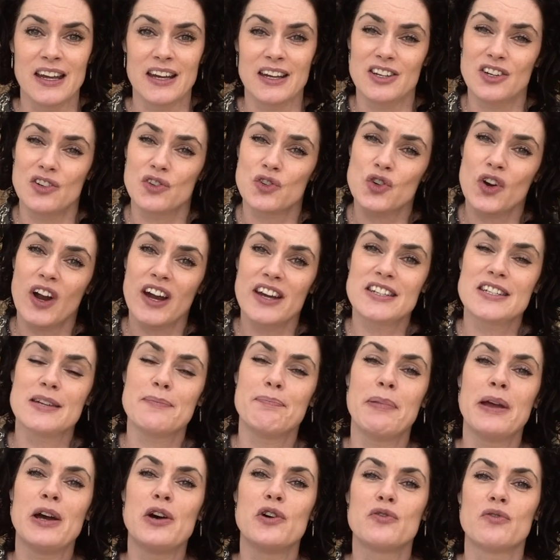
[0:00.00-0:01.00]
You're trying to
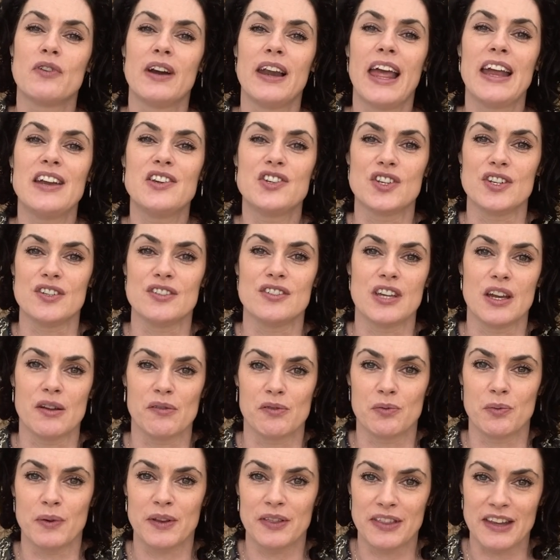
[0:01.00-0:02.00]
build
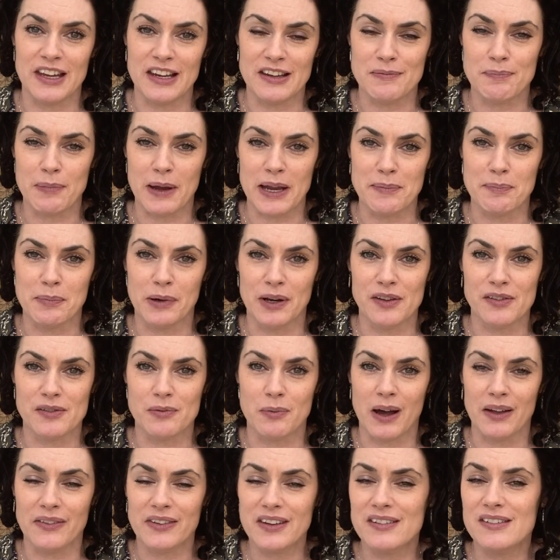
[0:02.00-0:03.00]
relationships with these people as
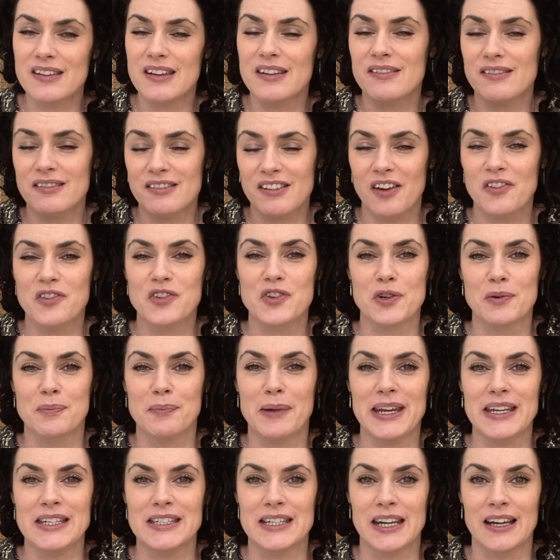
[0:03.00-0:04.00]
well. This is social
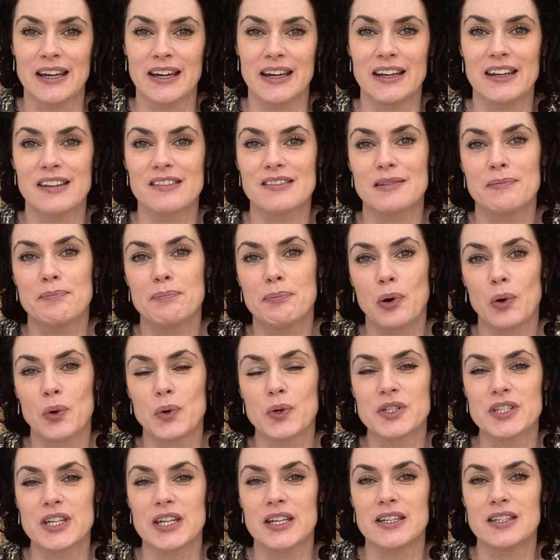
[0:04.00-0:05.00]
media and it's
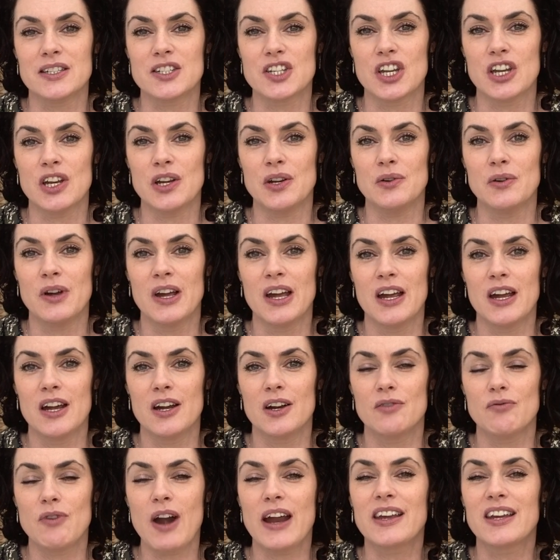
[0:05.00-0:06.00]
important to
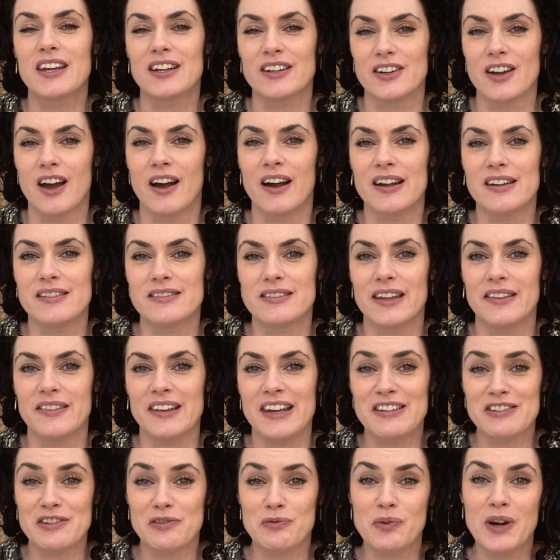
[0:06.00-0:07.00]
recognise that
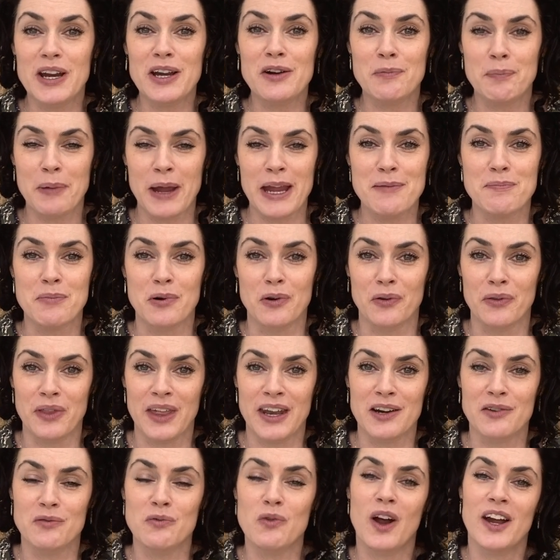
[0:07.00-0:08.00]
these are real people that
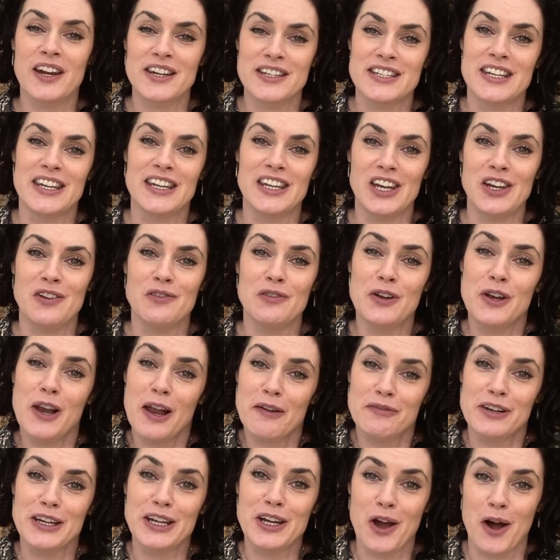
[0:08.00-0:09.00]
are writing you
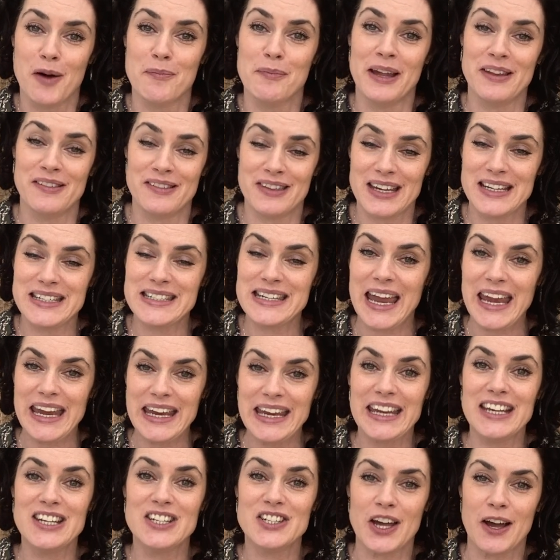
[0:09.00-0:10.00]
lovely comments. They're
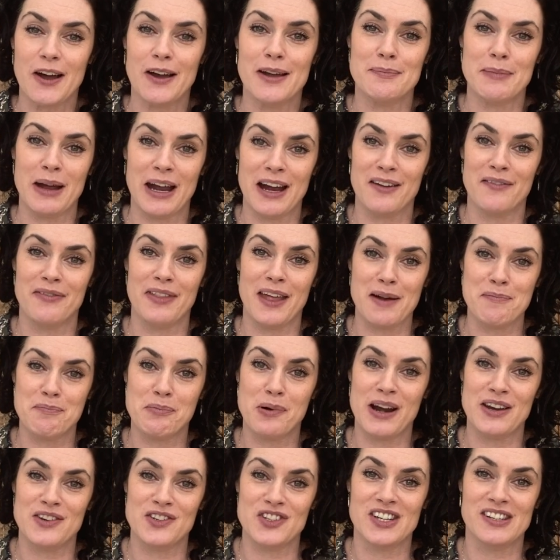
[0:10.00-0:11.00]
taking time out of their
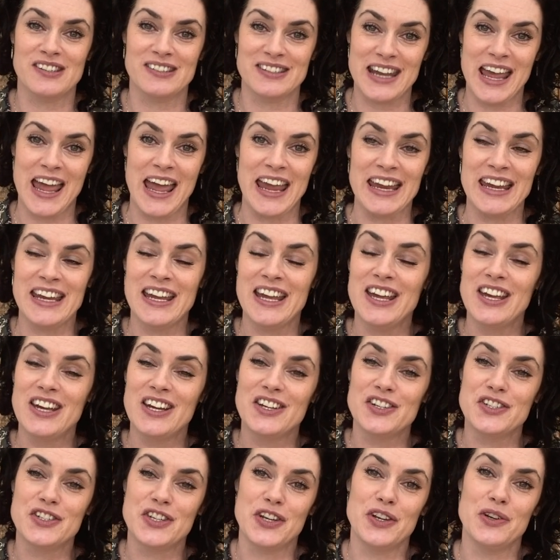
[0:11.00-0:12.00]
precious day
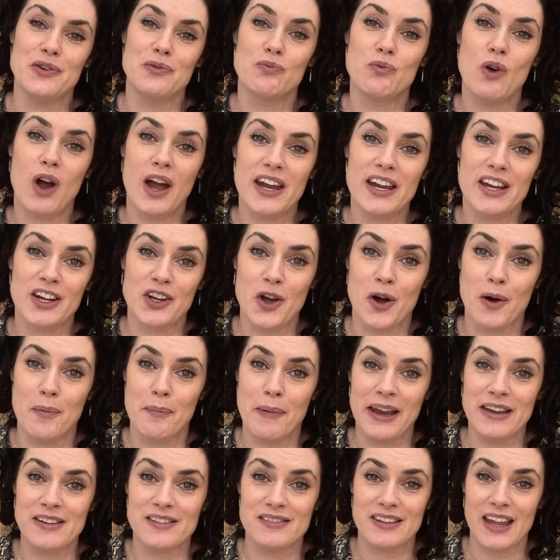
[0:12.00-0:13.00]
to write a
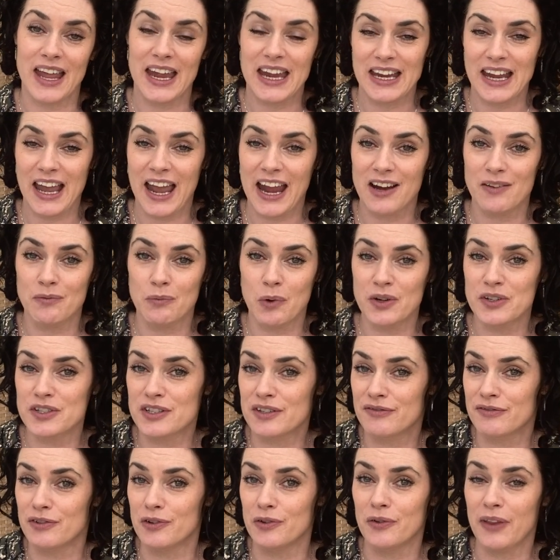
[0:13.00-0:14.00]
comment saying how
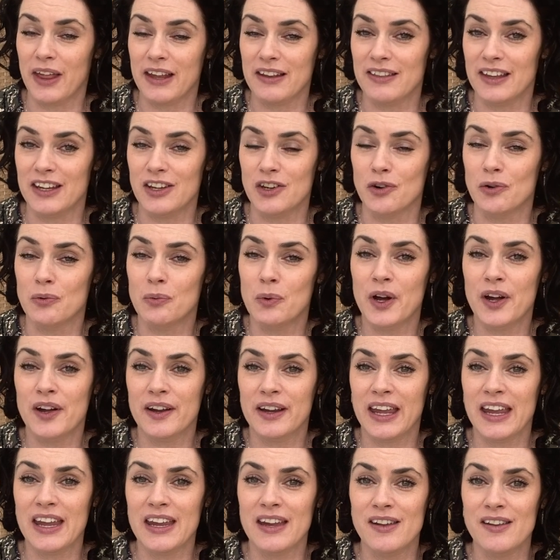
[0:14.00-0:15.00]
wonderful they think your
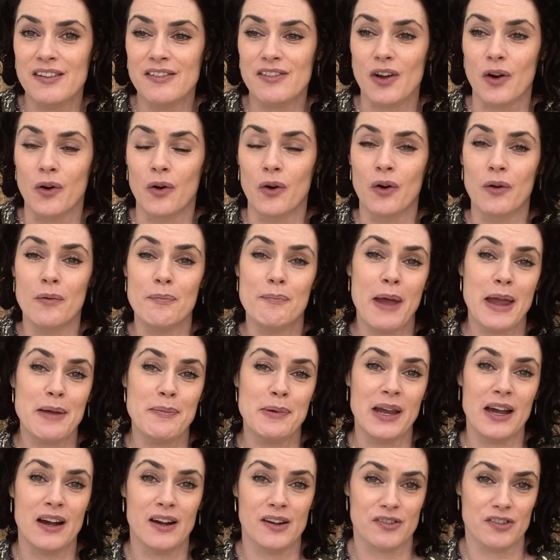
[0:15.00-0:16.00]
work is or
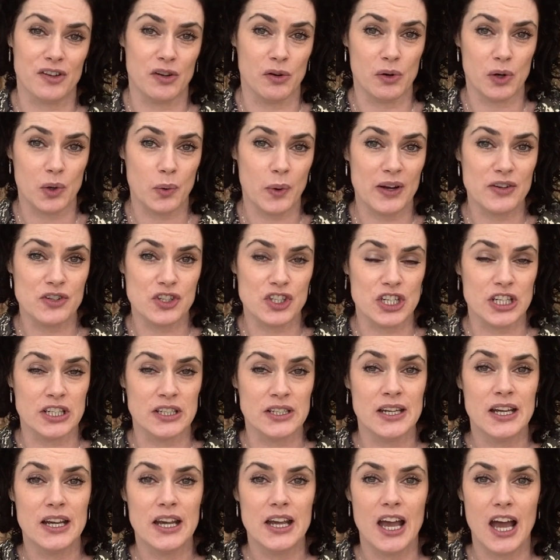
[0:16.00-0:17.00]
maybe ask you a
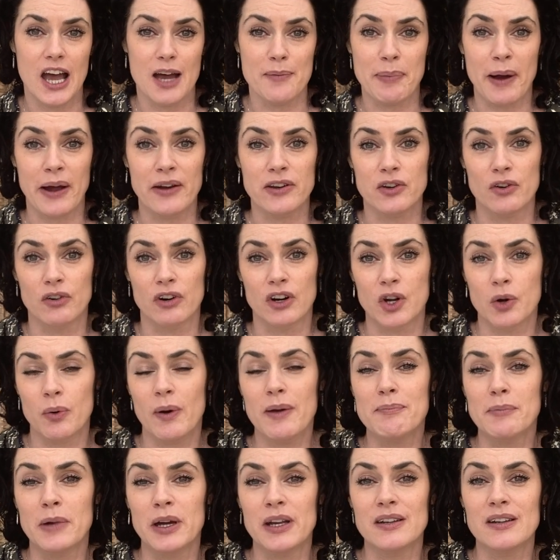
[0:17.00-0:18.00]
question about your
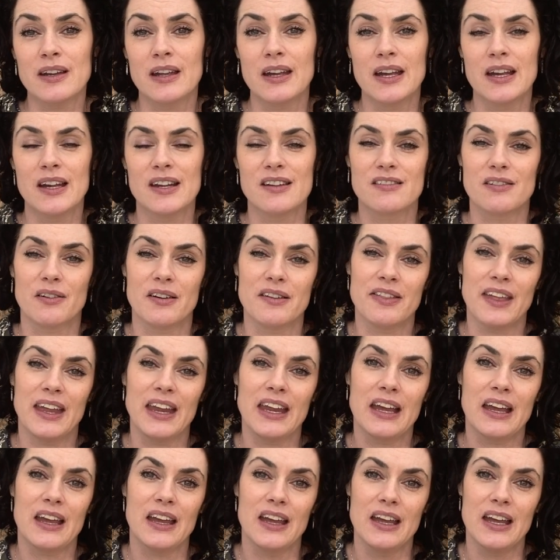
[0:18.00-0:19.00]
equipment. So I
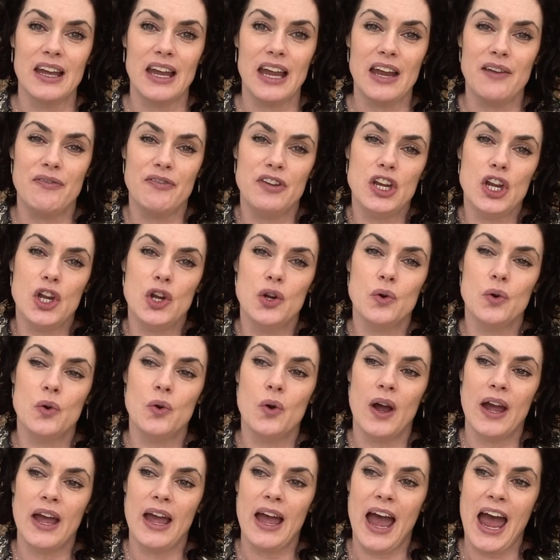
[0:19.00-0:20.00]
think if you
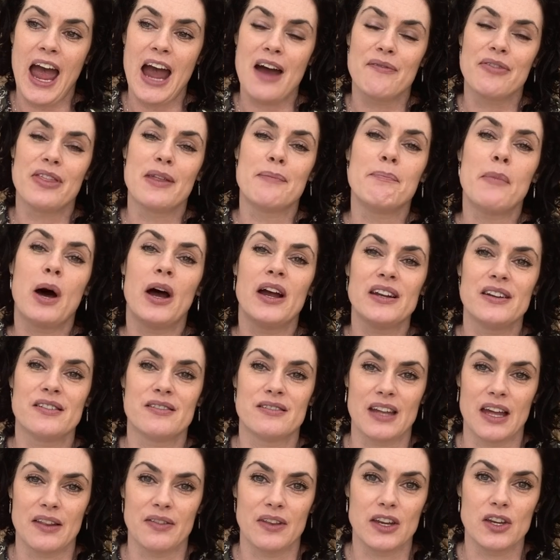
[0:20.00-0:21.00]
have the
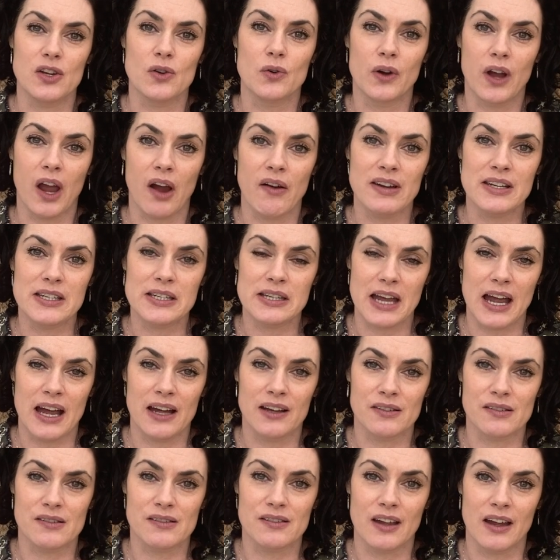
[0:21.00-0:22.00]
mindset that you're going to
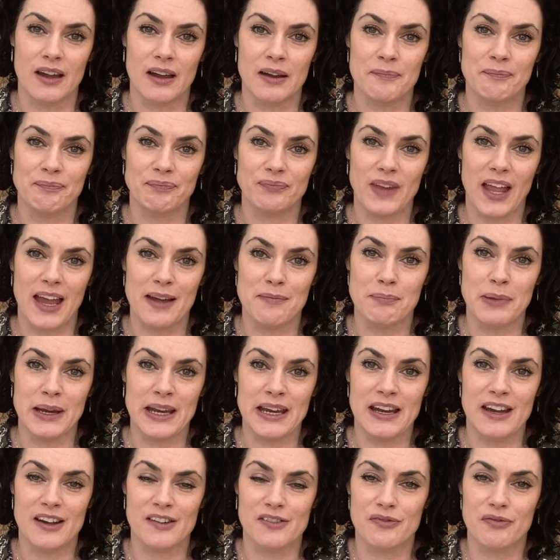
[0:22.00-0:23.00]
answer and
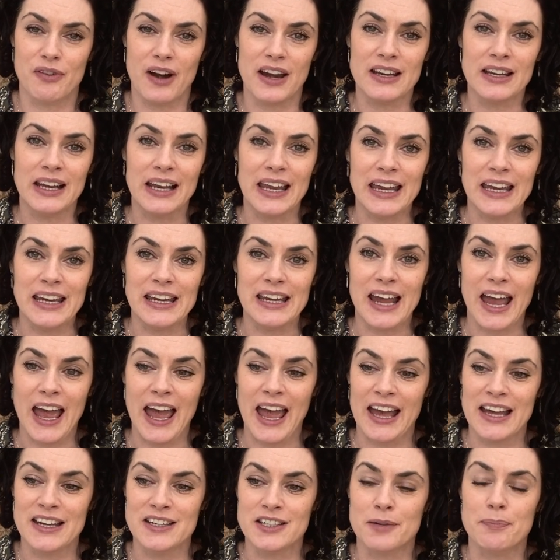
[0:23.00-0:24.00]
be as friendly
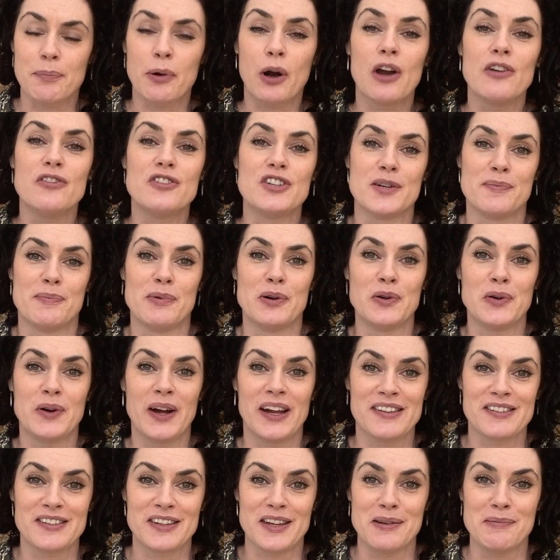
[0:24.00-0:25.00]
and approachable
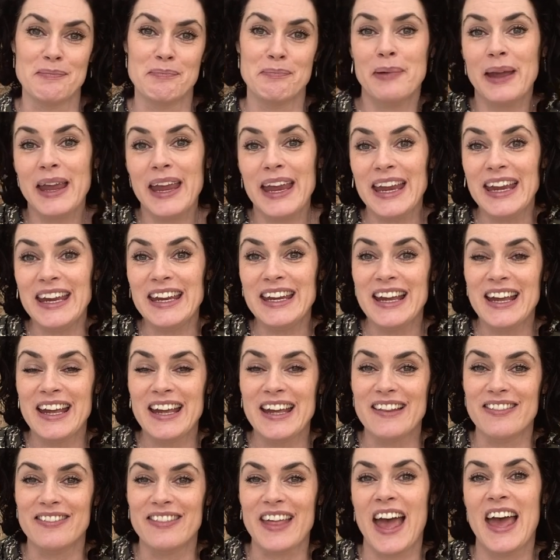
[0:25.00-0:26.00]
as can be,
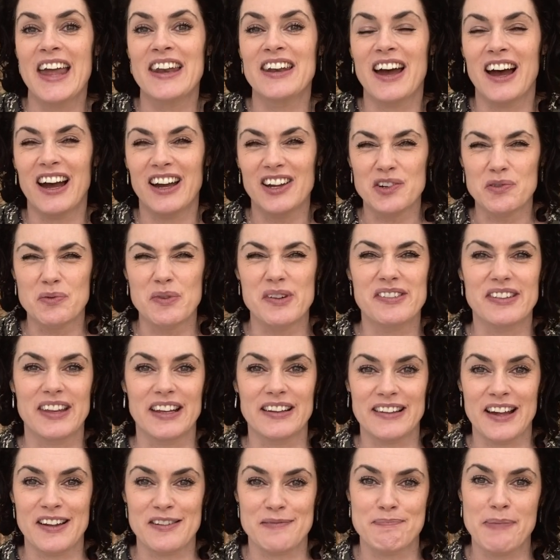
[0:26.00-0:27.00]
then I always think
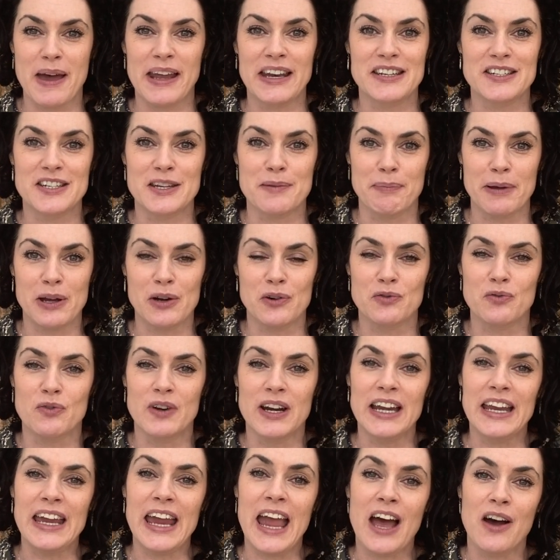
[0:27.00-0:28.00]
that's better to build
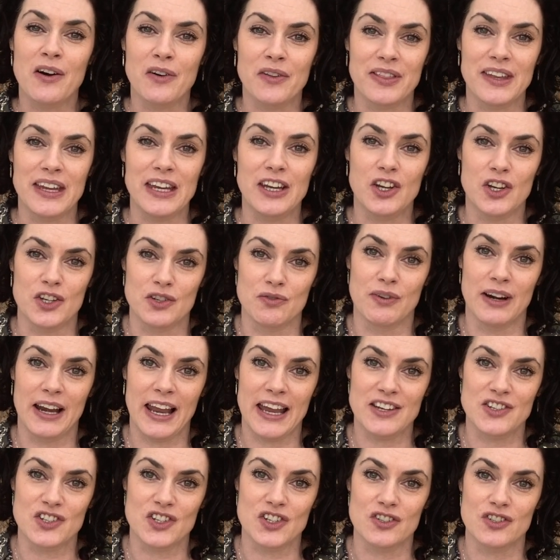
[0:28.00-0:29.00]
really healthy, good
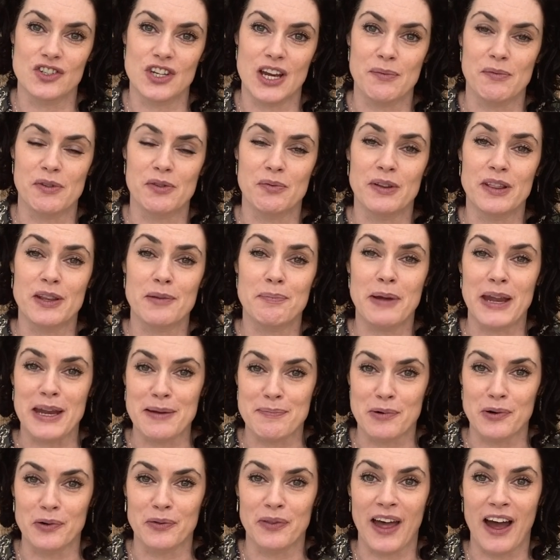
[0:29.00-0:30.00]
relationships with the
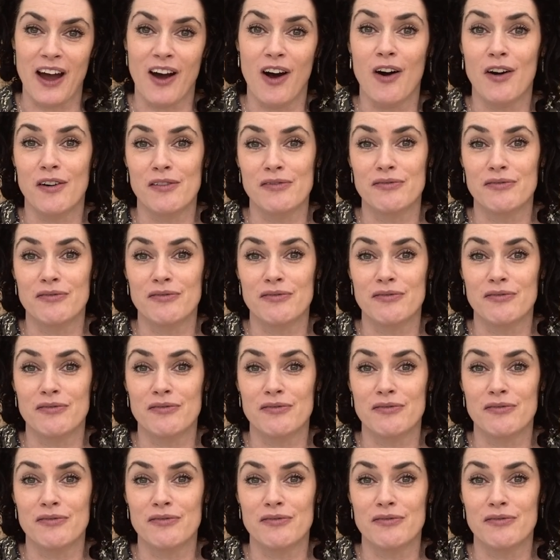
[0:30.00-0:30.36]
people that are